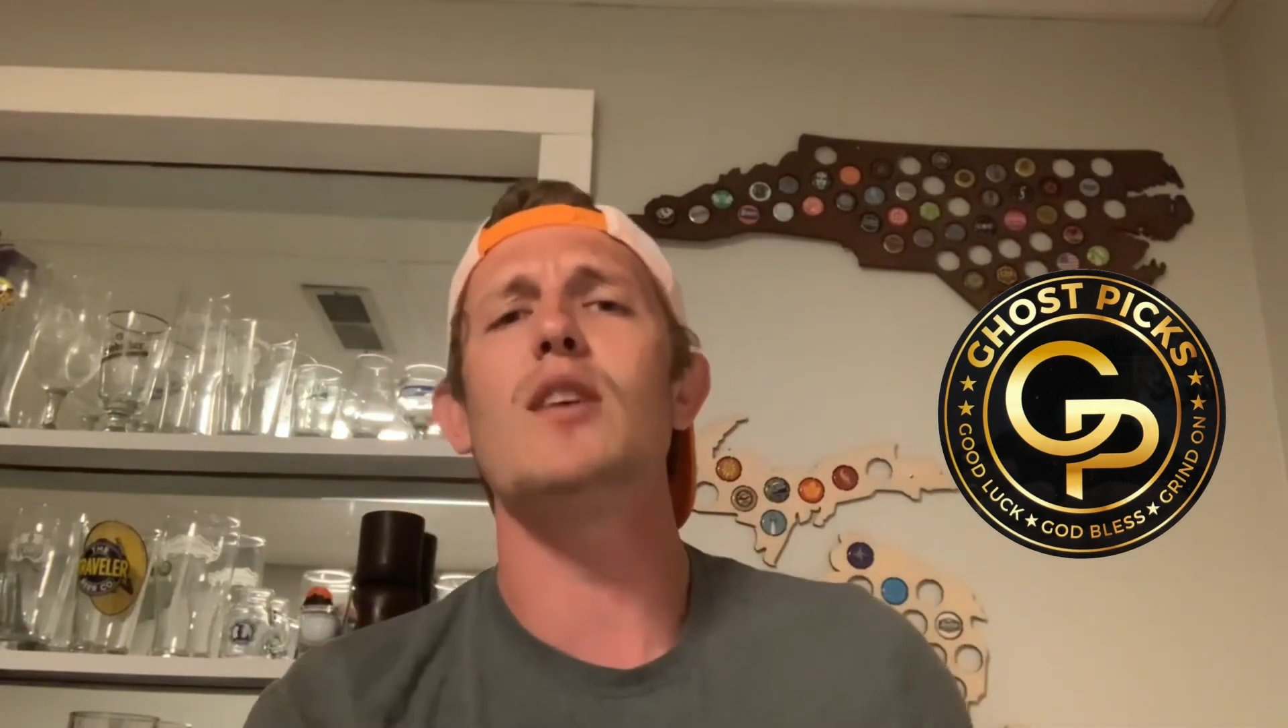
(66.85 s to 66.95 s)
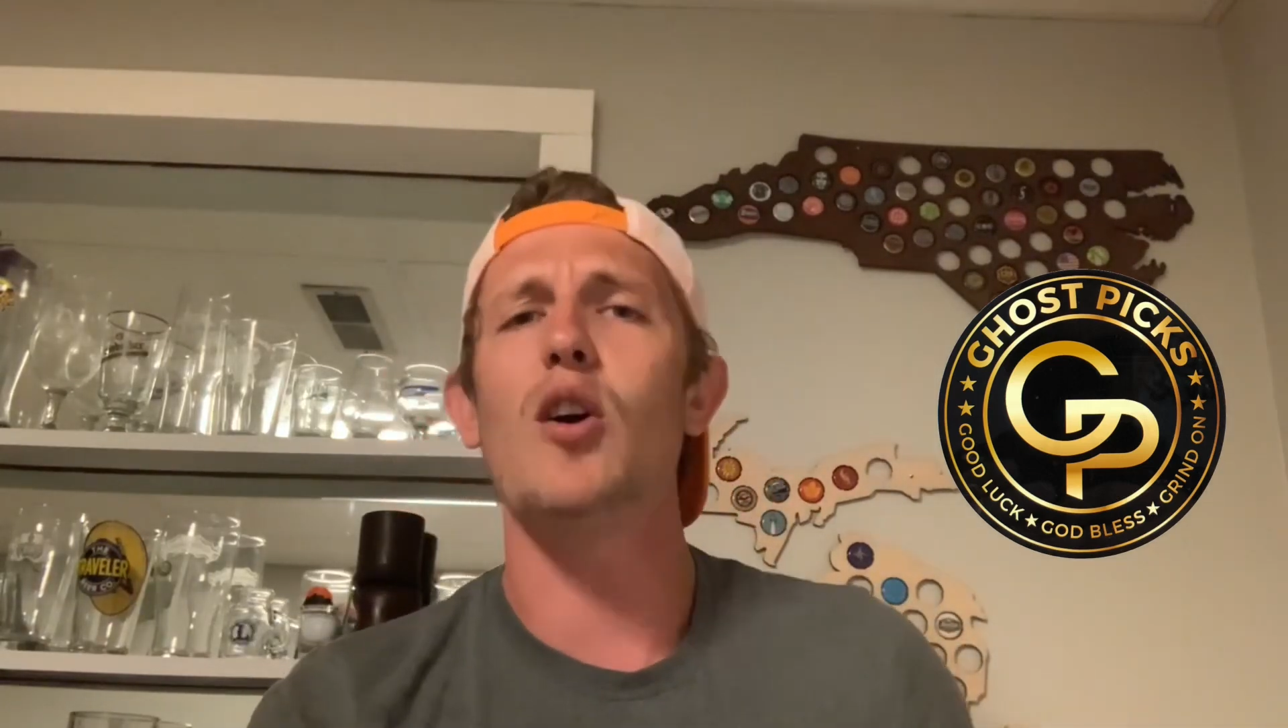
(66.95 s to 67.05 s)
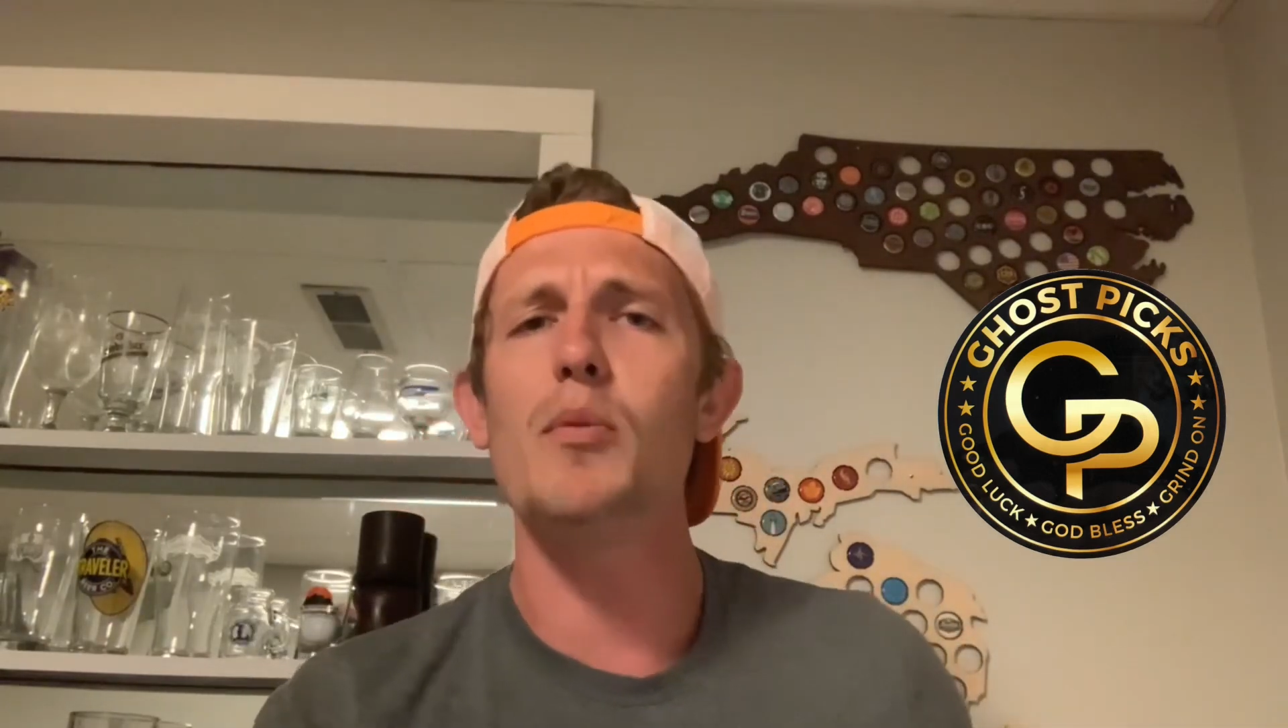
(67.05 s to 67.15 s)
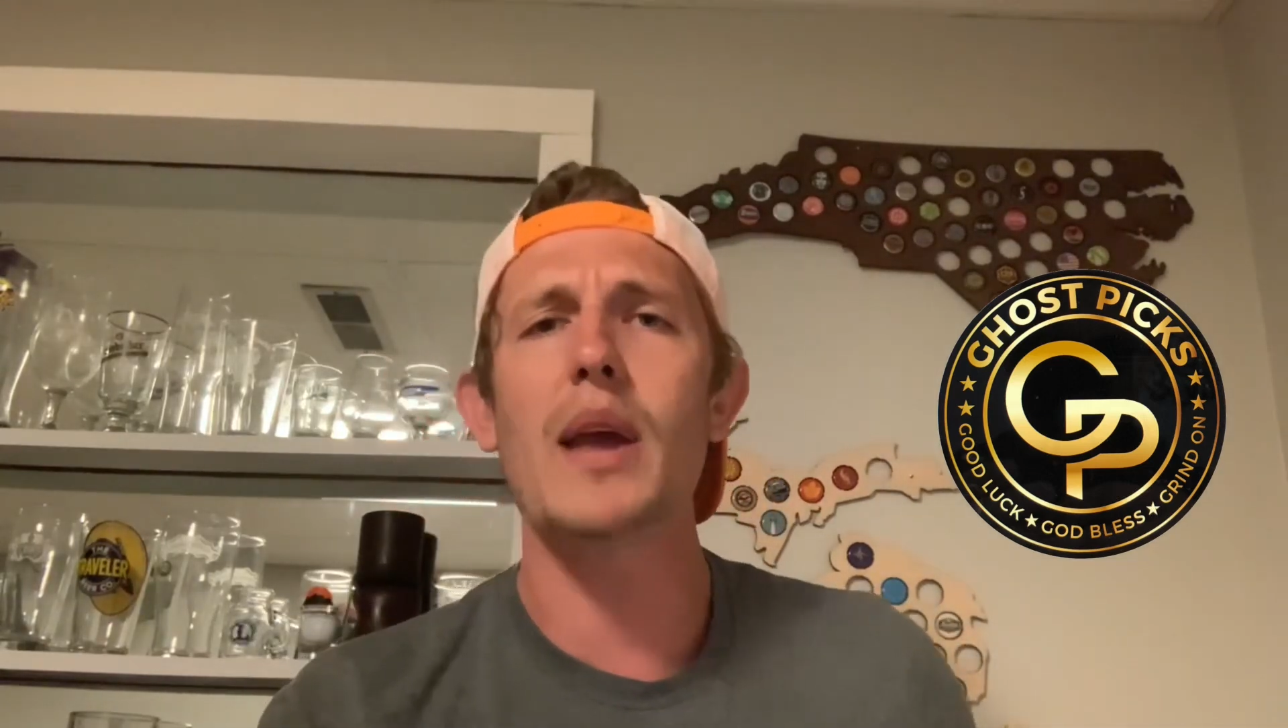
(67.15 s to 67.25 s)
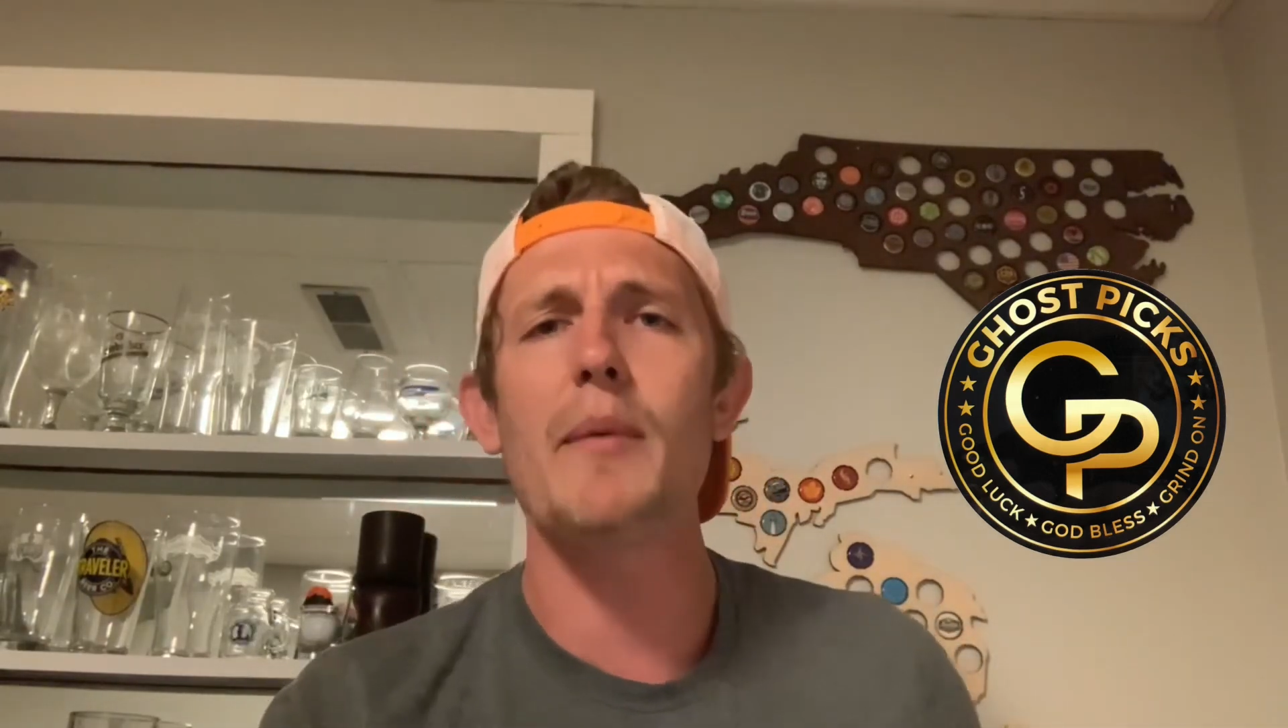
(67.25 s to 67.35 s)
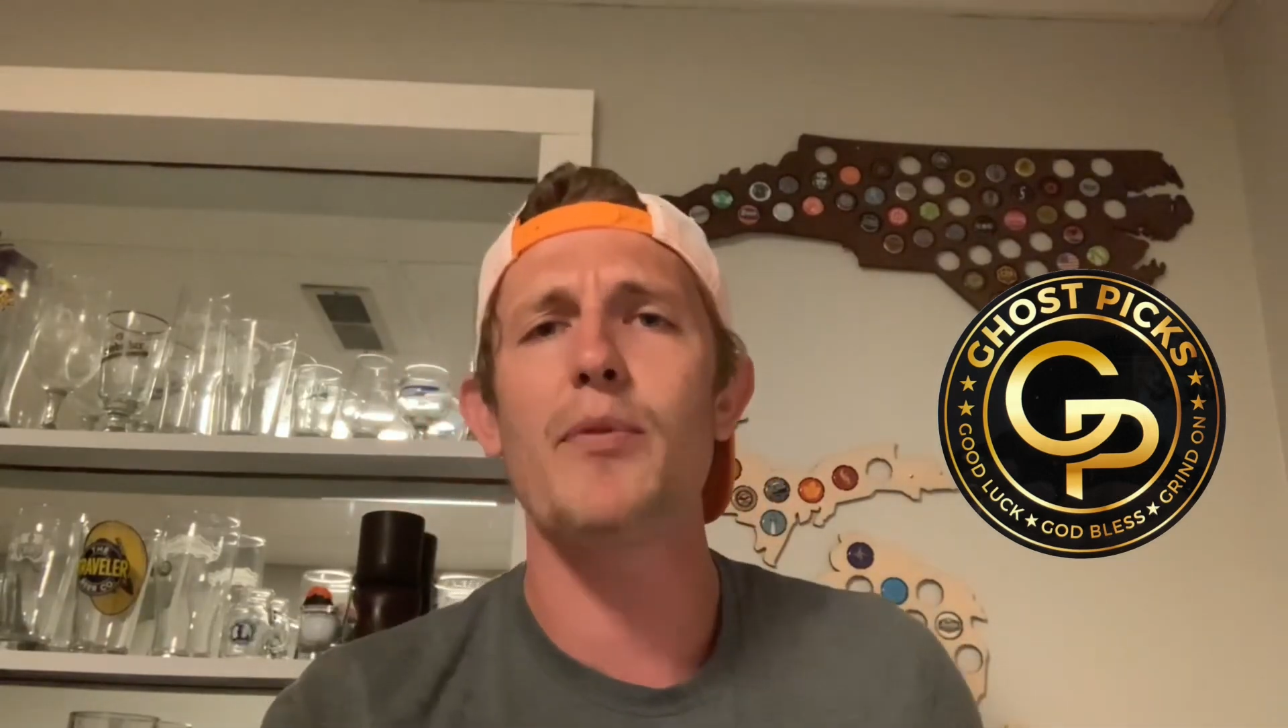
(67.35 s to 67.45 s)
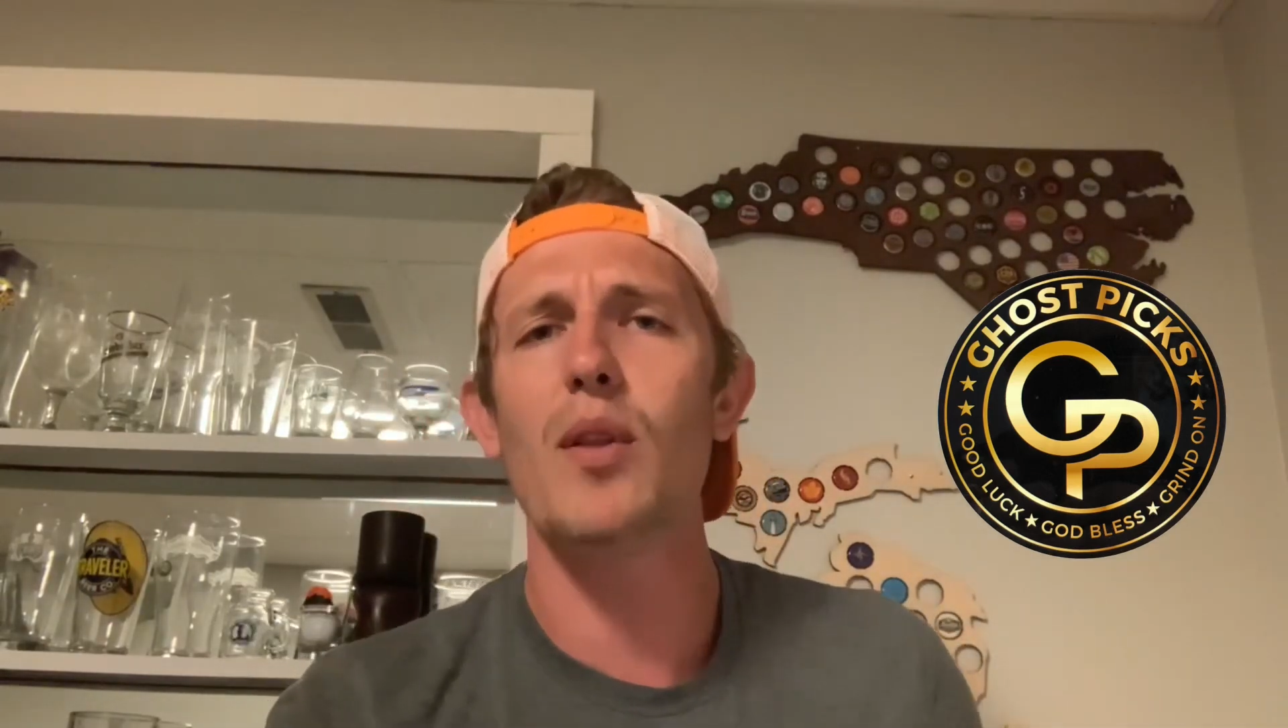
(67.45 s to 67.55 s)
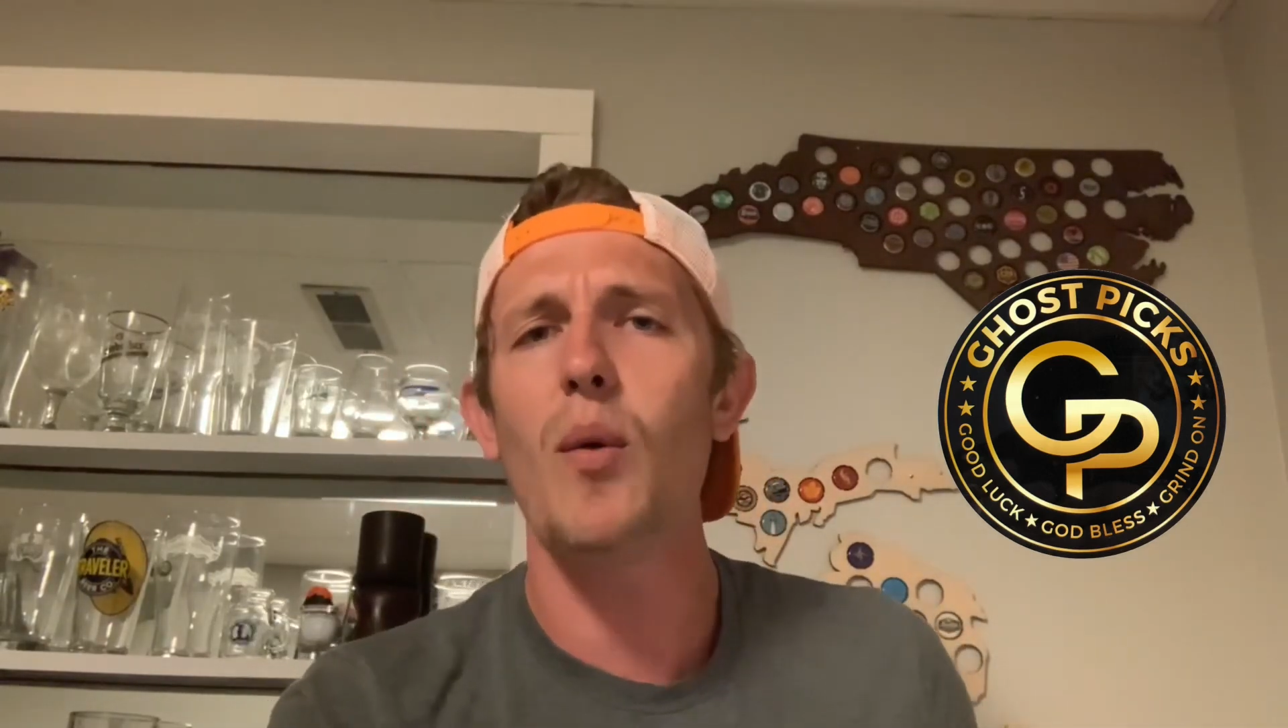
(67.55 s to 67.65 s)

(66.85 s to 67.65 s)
home game for the